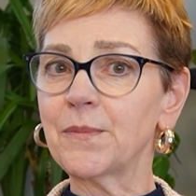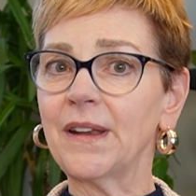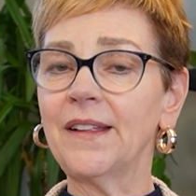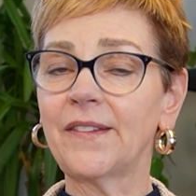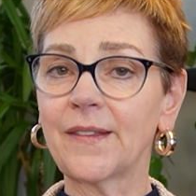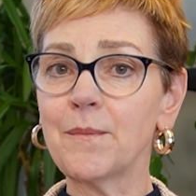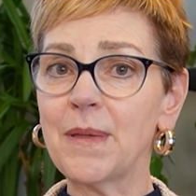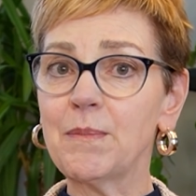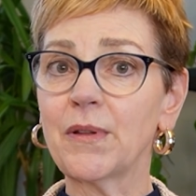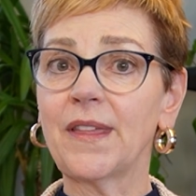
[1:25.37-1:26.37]
but in some
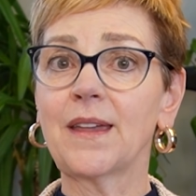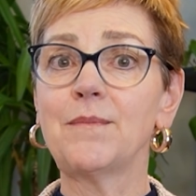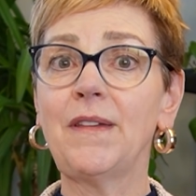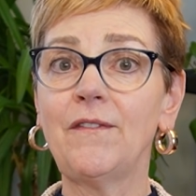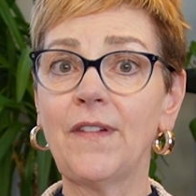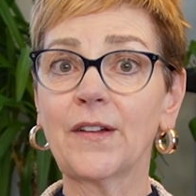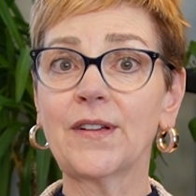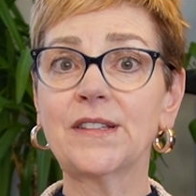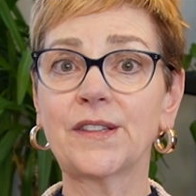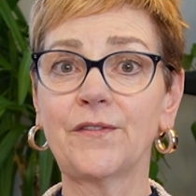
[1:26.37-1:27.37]
people they can be
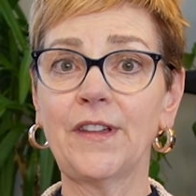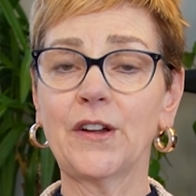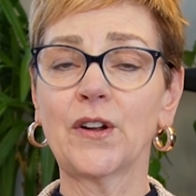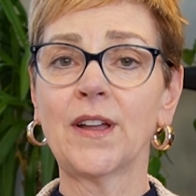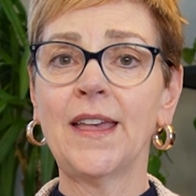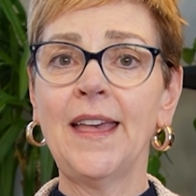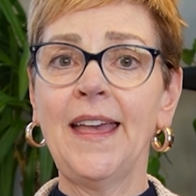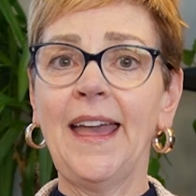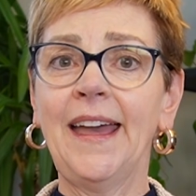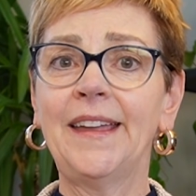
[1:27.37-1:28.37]
very severe.
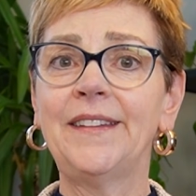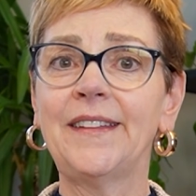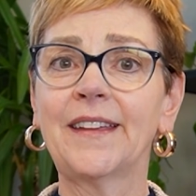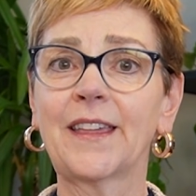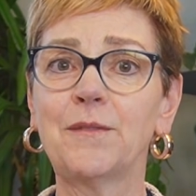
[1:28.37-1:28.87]
And it